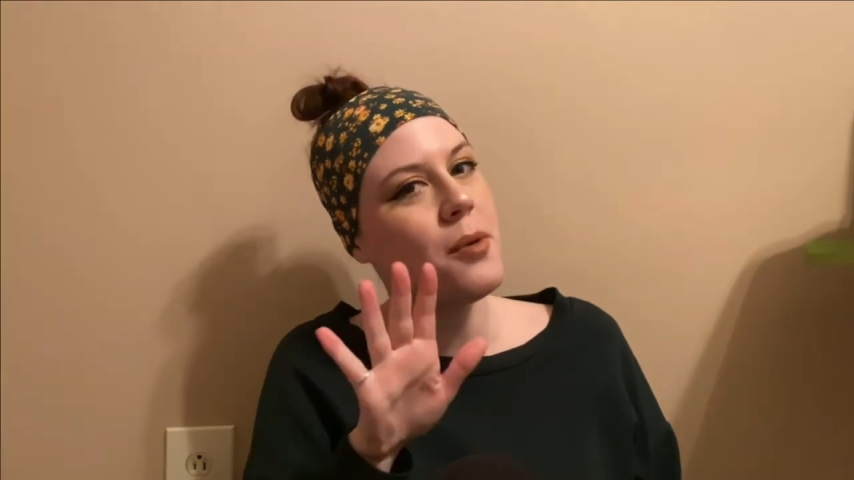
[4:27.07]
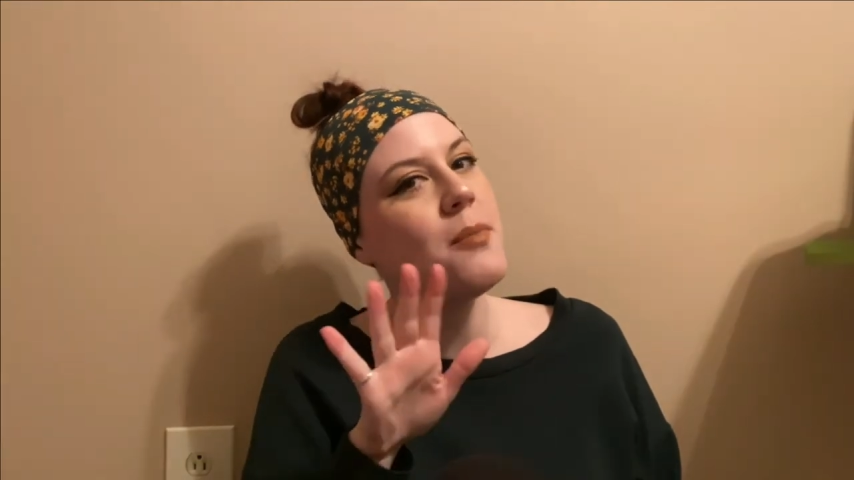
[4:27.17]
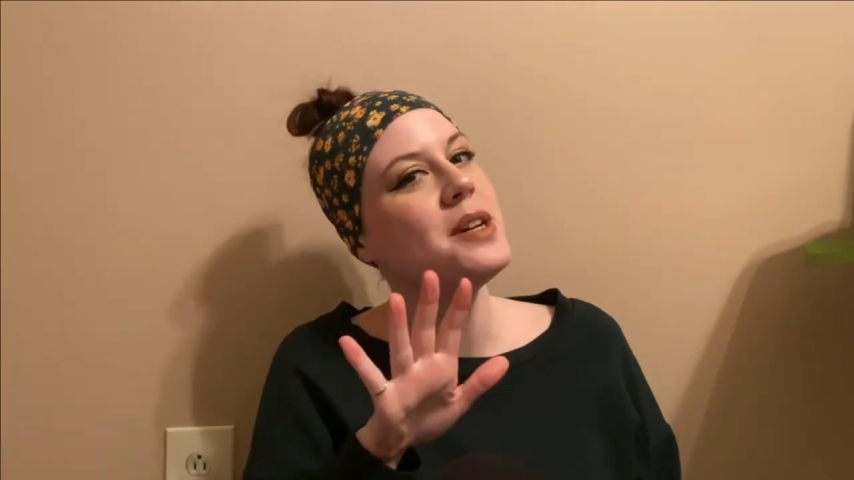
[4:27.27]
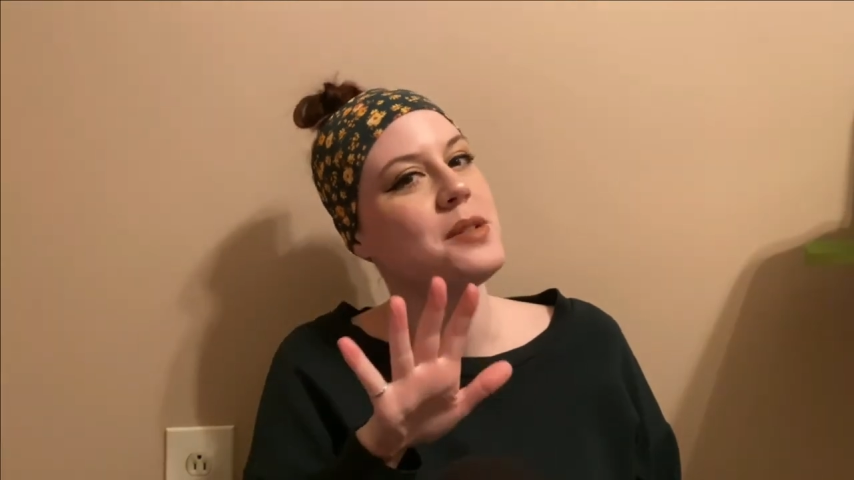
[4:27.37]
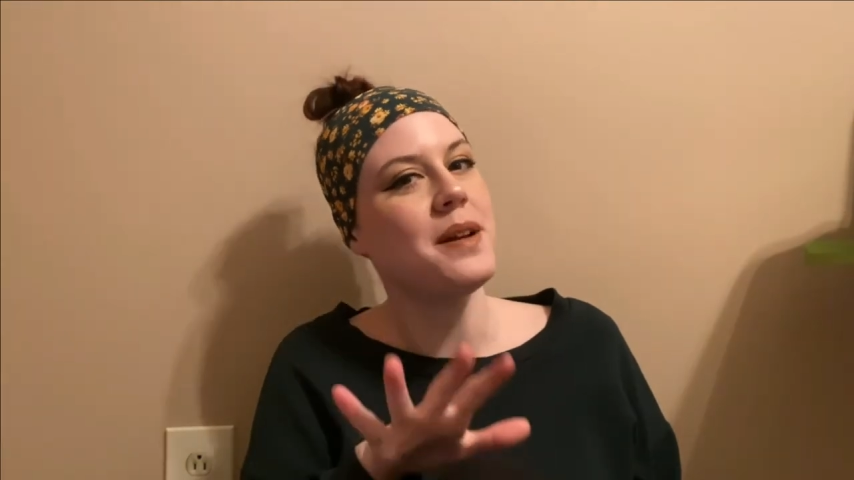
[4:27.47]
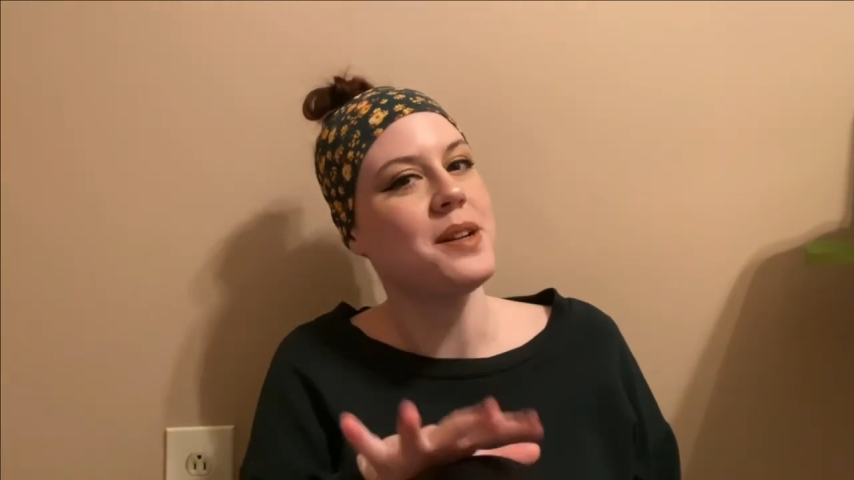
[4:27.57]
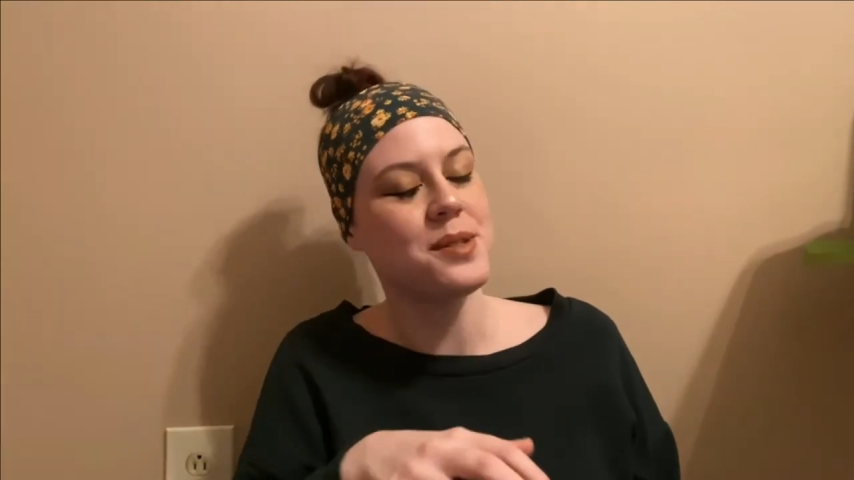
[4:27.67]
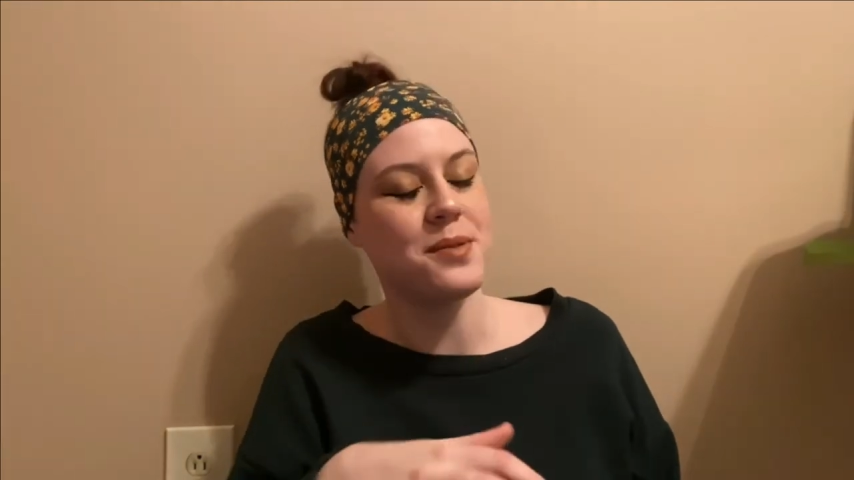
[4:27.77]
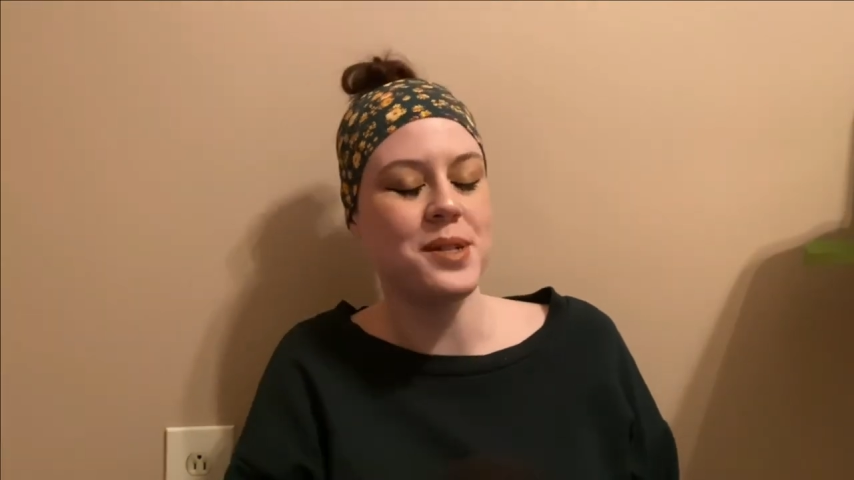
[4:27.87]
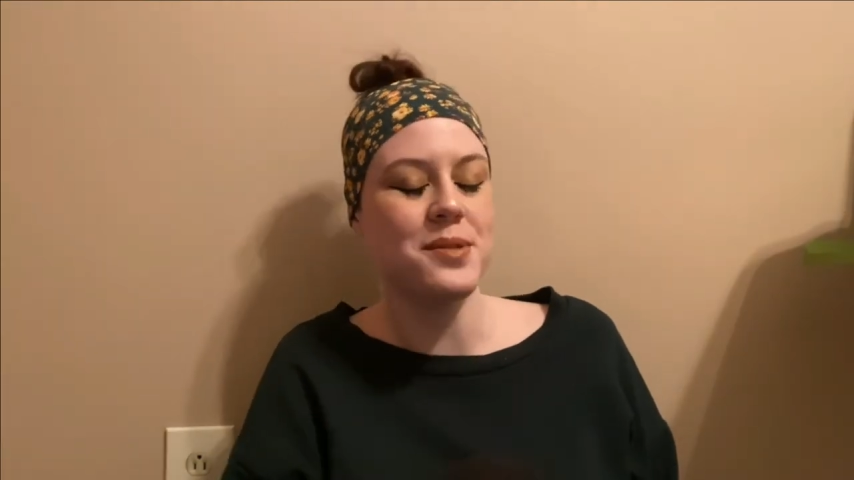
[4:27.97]
much better
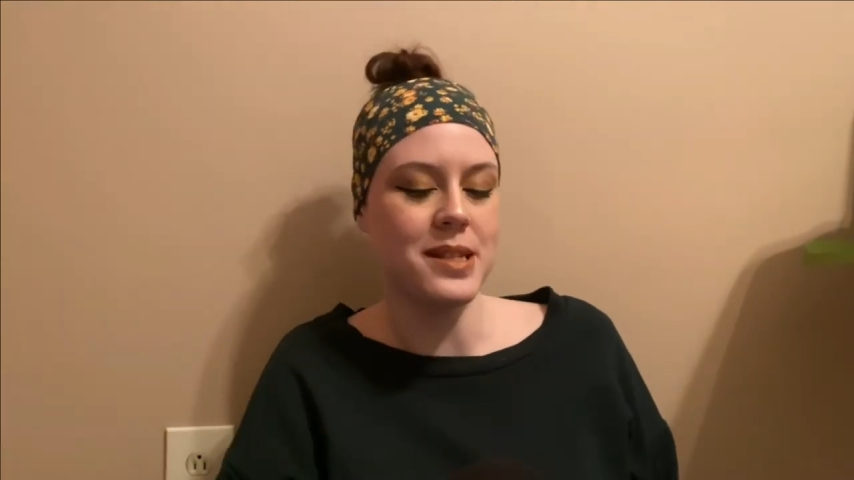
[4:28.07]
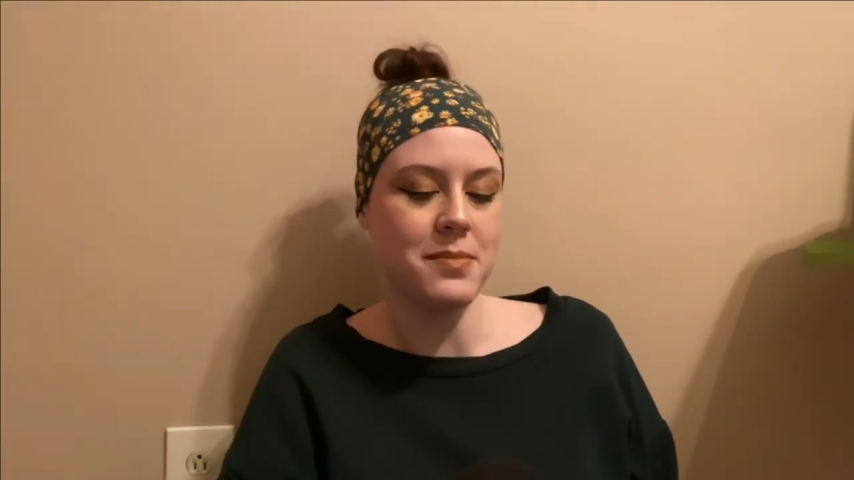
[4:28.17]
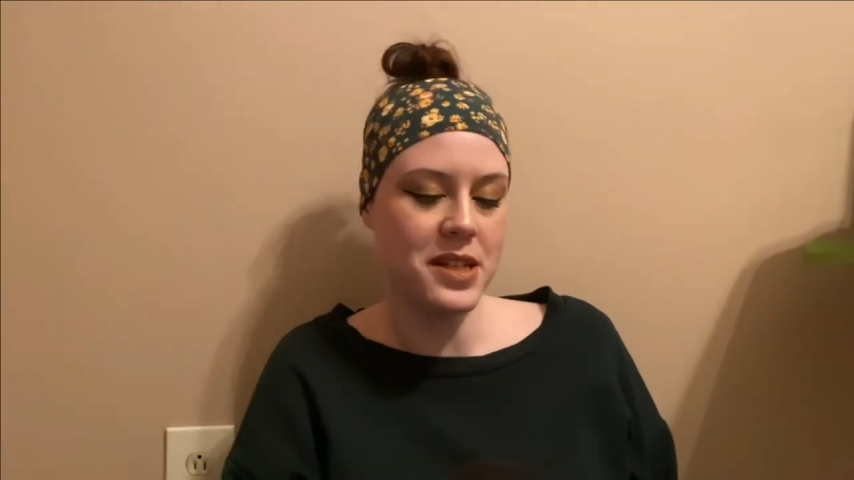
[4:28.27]
story, trust me.